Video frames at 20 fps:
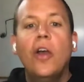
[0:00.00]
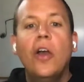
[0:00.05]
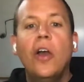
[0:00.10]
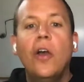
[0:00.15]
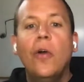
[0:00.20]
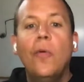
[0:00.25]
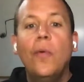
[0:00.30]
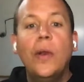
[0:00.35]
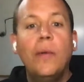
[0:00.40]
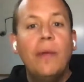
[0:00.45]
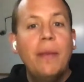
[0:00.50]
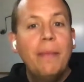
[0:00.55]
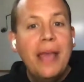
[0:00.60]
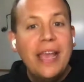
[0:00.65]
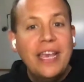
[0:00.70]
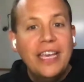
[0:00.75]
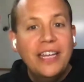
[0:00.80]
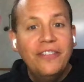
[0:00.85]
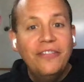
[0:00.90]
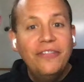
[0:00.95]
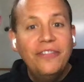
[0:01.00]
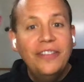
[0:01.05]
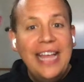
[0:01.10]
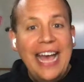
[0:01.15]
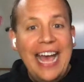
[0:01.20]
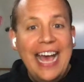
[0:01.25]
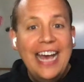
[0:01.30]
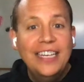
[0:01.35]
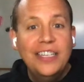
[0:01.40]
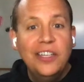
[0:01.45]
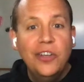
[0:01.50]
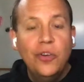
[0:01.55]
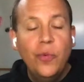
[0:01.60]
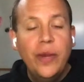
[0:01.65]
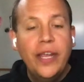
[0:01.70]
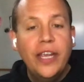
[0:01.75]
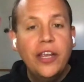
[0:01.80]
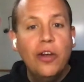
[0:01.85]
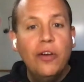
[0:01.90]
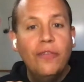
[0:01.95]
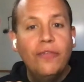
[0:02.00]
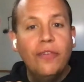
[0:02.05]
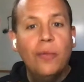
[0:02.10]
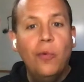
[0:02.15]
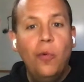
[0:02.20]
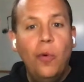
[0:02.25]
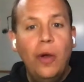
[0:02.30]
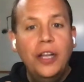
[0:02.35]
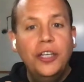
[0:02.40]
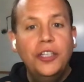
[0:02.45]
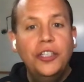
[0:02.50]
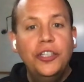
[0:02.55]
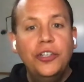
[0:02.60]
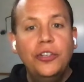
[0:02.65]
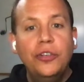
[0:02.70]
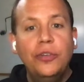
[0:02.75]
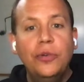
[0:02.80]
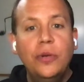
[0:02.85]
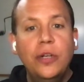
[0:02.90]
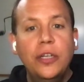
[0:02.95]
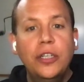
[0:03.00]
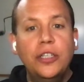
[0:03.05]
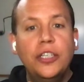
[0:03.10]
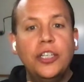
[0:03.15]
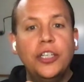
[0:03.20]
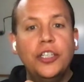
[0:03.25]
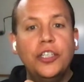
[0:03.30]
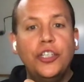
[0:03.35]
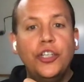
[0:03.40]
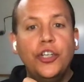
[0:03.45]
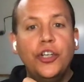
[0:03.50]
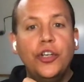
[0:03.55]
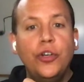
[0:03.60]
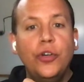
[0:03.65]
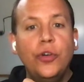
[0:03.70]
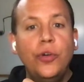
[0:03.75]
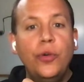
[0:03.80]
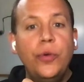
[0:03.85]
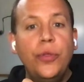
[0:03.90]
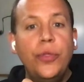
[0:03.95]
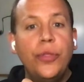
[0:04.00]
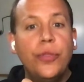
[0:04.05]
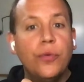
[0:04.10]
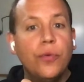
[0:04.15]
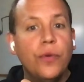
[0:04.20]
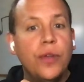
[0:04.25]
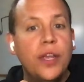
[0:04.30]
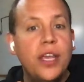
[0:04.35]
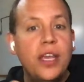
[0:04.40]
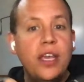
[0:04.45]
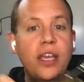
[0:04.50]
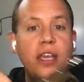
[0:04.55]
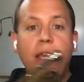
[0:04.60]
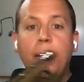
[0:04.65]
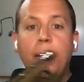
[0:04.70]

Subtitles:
When we make it a flat, we go from 1, 2 to 2, 3.